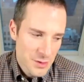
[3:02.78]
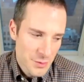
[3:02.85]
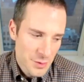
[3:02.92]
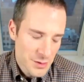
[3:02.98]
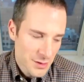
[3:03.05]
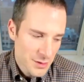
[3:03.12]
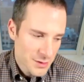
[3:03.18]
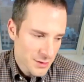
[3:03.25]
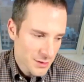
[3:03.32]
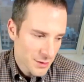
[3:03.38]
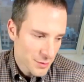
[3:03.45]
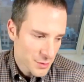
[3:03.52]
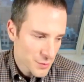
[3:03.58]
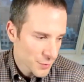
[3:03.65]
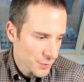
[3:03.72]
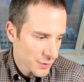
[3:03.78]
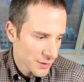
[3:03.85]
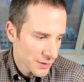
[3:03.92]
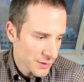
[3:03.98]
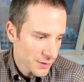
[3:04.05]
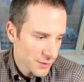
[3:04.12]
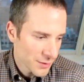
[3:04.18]
it, it, you know, it's
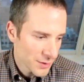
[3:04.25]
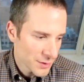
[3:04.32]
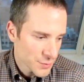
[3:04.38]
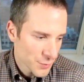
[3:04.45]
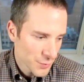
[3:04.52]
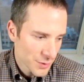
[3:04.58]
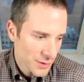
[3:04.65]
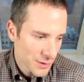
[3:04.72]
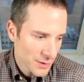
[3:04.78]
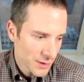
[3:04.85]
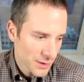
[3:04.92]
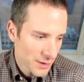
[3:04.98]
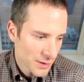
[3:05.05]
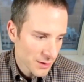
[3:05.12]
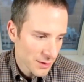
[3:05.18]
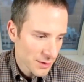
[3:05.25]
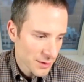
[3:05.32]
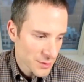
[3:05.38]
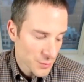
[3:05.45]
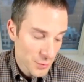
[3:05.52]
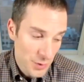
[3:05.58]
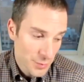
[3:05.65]
really, it's really, uh,
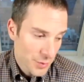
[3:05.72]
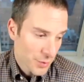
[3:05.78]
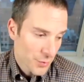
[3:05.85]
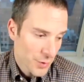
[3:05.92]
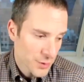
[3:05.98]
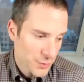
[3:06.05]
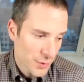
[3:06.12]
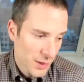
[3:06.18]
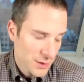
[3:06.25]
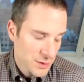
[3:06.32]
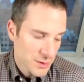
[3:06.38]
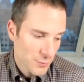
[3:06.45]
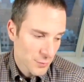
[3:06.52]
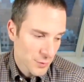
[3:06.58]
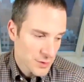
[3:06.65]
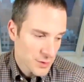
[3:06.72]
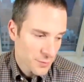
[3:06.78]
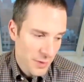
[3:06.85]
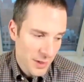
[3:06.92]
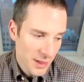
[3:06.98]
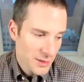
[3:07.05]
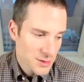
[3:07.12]
it's really been great traction. We just
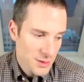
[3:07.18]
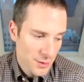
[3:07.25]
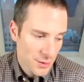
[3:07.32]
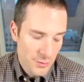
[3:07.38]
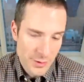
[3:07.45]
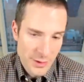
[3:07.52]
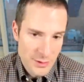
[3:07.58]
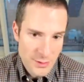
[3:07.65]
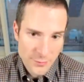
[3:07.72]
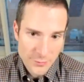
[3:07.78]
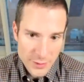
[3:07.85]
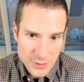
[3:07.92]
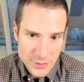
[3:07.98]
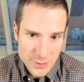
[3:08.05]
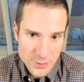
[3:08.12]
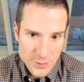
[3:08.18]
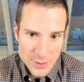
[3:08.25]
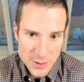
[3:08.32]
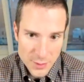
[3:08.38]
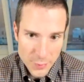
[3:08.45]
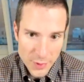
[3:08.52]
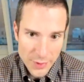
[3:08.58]
passed one hundred thousand investors
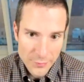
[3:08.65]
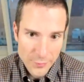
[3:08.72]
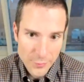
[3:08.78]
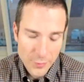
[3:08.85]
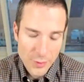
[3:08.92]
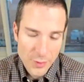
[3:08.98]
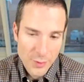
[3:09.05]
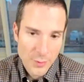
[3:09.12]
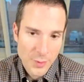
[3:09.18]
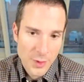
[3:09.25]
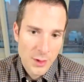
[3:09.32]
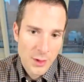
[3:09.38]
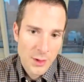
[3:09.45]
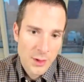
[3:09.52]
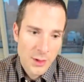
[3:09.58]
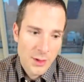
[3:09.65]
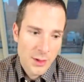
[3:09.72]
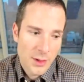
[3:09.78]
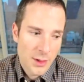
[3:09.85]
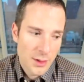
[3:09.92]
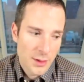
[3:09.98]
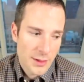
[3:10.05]
on the platform
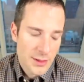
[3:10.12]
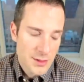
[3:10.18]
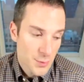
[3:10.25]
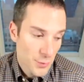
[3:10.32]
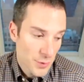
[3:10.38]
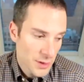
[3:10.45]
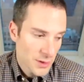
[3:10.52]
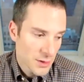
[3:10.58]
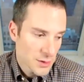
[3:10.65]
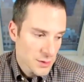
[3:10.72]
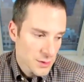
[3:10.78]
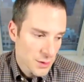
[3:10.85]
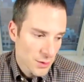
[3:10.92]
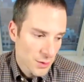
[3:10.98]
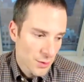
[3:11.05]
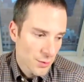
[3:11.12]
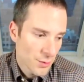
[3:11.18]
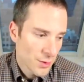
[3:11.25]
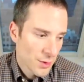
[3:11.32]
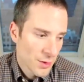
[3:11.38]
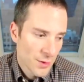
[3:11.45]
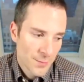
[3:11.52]
uh, last week. So
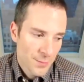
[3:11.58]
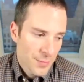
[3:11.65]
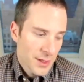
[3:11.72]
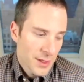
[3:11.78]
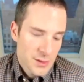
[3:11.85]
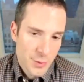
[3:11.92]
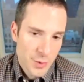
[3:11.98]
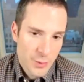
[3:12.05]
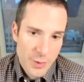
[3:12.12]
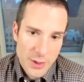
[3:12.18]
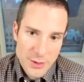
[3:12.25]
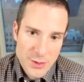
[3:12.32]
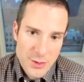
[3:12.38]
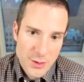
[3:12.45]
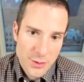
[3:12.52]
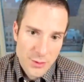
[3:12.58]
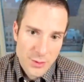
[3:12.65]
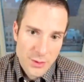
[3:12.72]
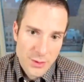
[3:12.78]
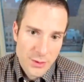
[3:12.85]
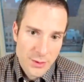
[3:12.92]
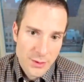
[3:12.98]
that's a big
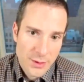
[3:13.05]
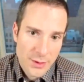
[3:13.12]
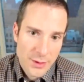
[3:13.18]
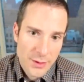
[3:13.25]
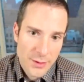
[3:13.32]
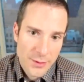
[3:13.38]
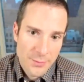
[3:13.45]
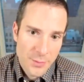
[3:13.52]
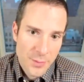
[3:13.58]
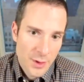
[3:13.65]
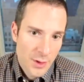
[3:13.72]
milestone. Um,